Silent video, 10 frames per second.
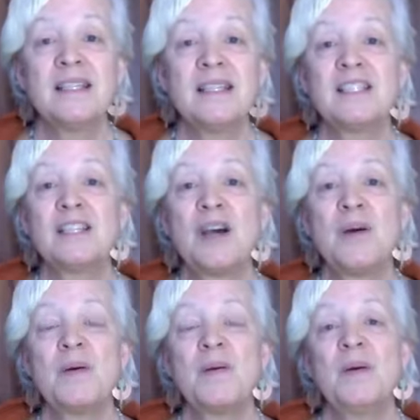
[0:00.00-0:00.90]

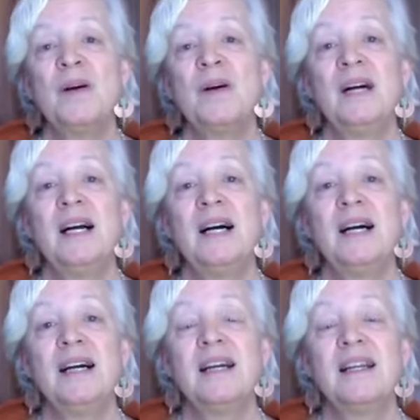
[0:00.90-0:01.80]
So,
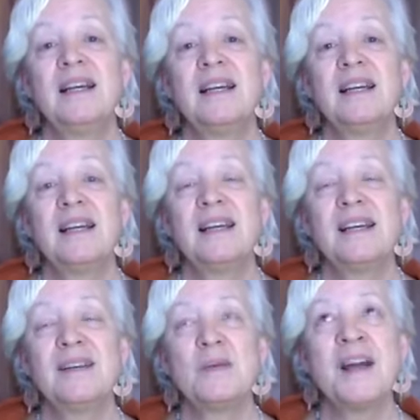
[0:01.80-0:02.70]
uh,
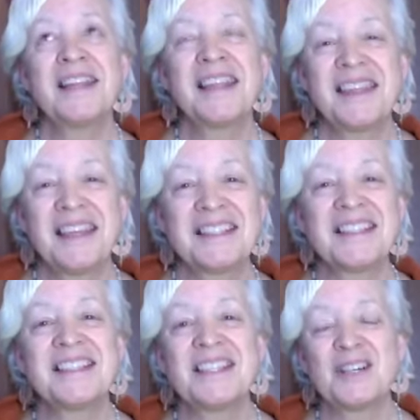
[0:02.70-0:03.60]
and one of the things
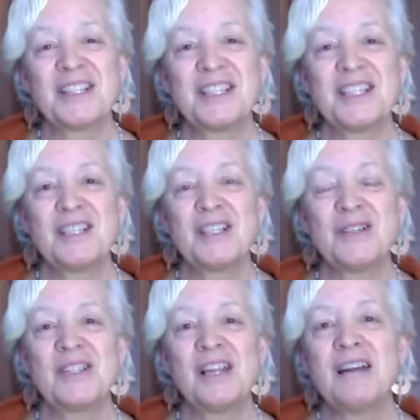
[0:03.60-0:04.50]
that's interesting too
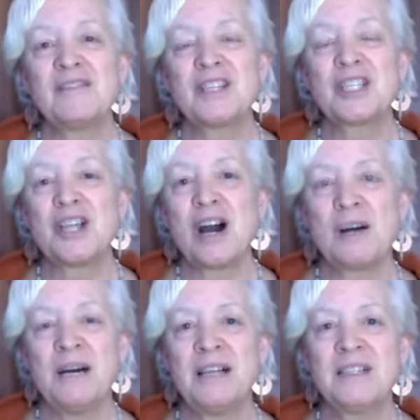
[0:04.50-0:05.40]
is a lot of us
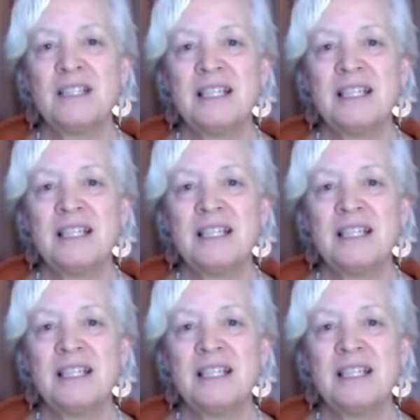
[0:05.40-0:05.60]
talk about